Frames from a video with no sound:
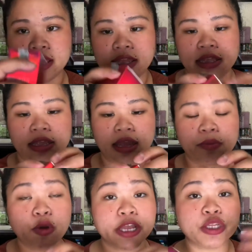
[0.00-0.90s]
And
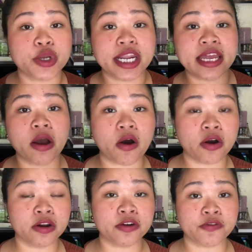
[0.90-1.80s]
I'm going to link
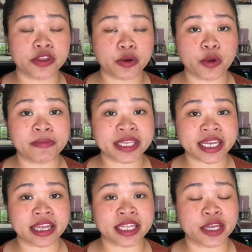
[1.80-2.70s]
all of the
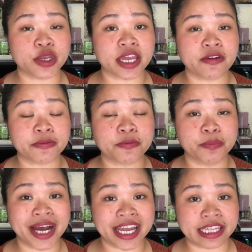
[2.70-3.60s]
website that you can
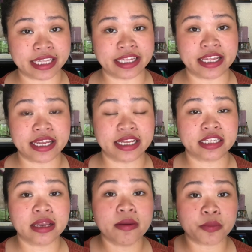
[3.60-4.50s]
buy
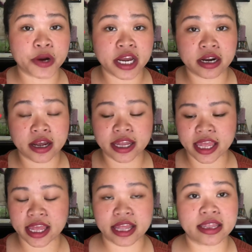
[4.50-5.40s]
this product
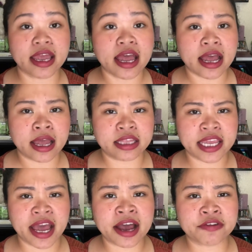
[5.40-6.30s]
and
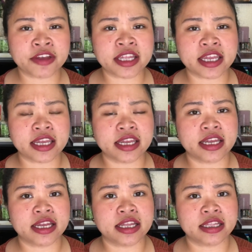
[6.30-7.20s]
they have it
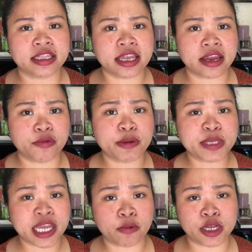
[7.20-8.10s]
in their
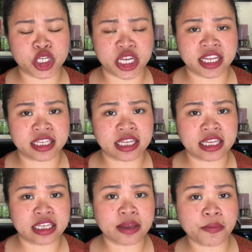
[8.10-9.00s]
website which is
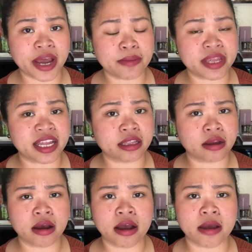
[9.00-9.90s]
the
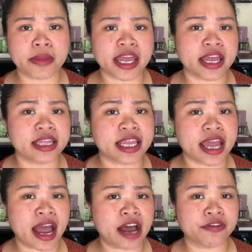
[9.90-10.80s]
somebymi.com and they
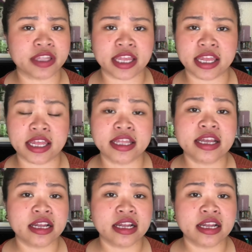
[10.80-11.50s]
have it in